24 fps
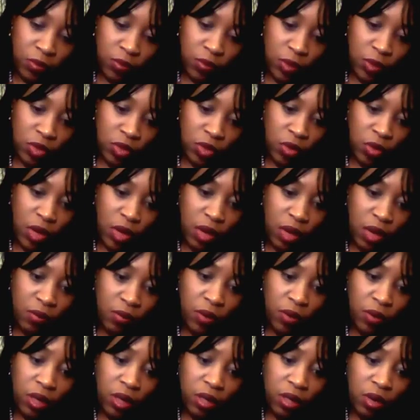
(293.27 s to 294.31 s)
So I
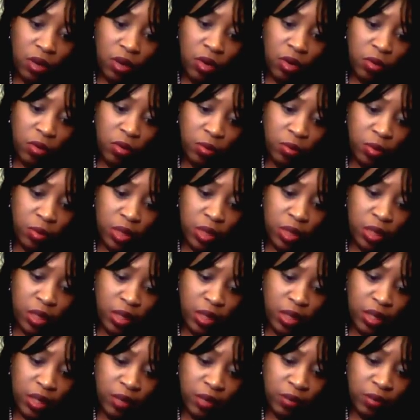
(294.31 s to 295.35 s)
run home, blood
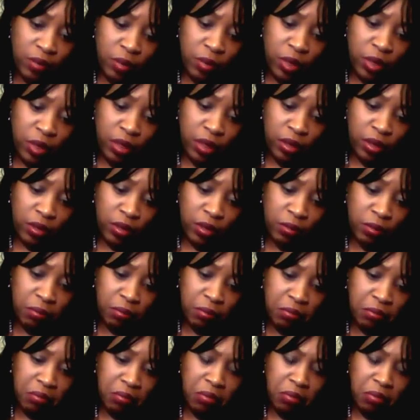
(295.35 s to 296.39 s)
everywhere.
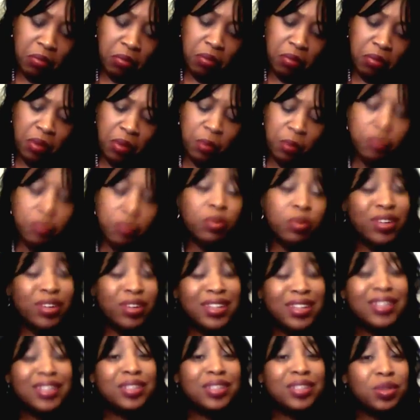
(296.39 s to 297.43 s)
I'm
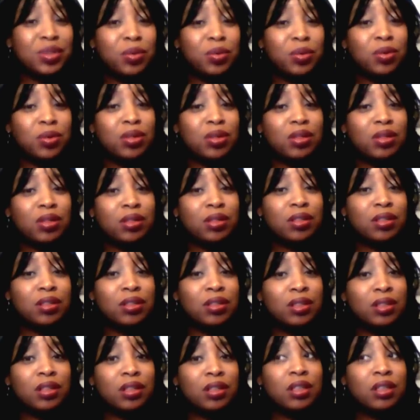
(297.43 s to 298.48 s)
pretty sure
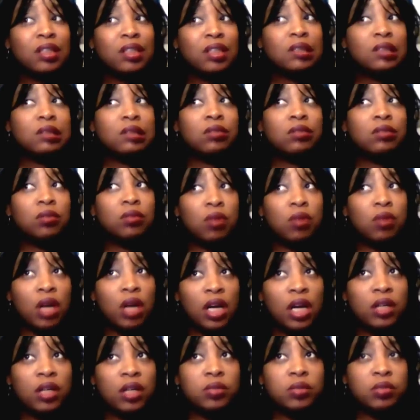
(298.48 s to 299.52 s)

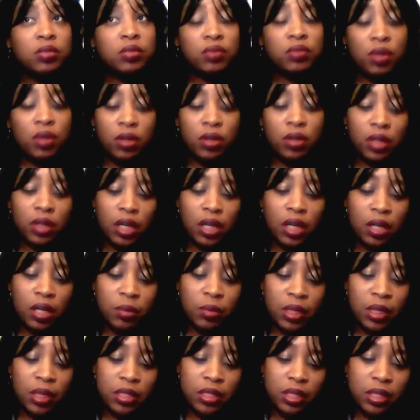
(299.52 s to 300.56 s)
Rocks were falling out of
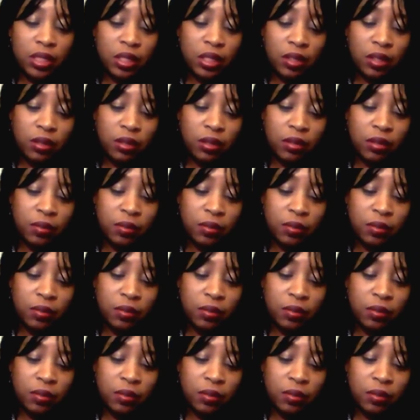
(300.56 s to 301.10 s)
my teeth.